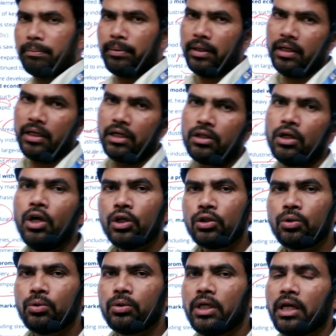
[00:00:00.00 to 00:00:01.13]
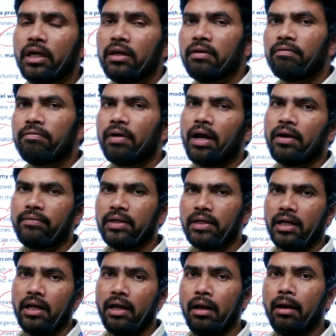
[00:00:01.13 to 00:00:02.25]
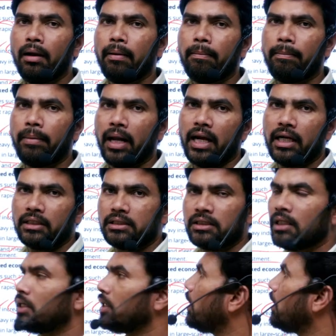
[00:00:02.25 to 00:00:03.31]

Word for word: period through the 5-year plans,